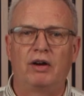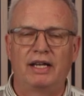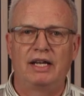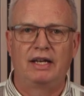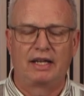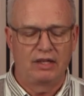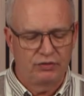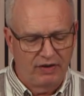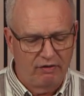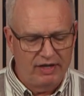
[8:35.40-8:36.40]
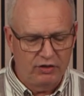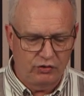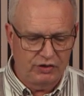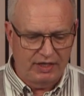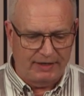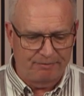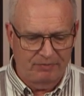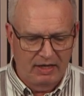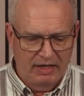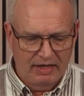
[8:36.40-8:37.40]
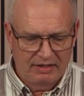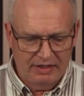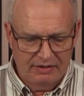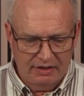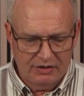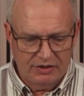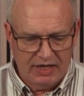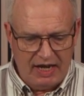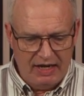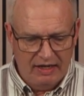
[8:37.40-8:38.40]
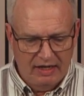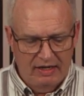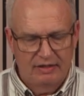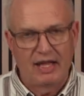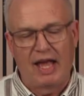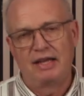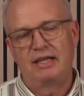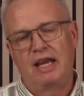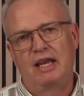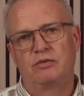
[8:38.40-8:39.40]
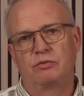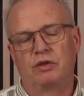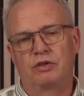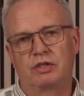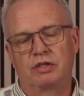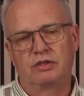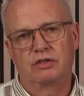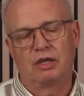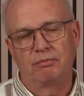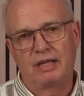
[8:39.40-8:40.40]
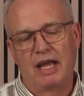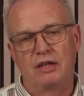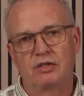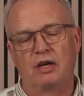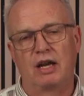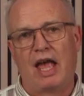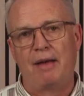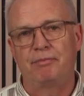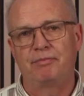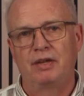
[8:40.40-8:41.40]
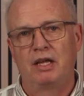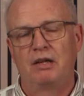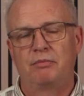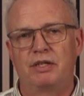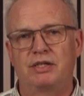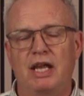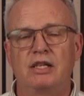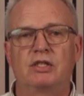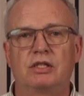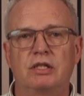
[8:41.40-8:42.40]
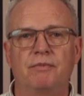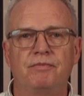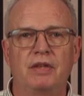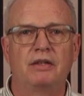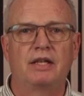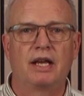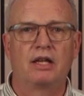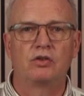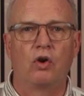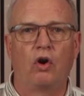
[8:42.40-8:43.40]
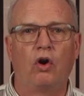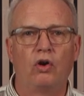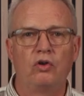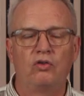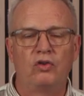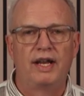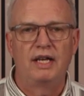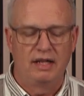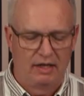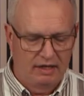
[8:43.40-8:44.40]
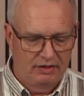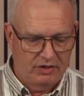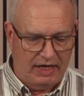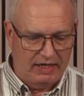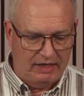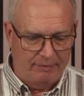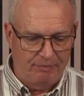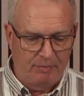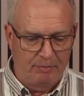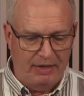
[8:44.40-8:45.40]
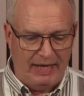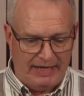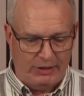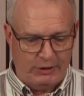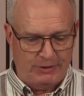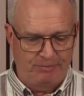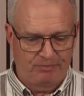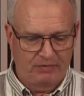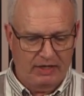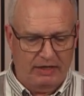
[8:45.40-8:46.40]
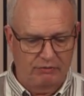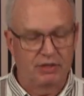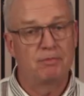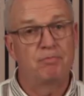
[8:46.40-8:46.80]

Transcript: healing. It's very interesting. It did not say that it was someday it's going to happen, but it says something that has already taken place. It was in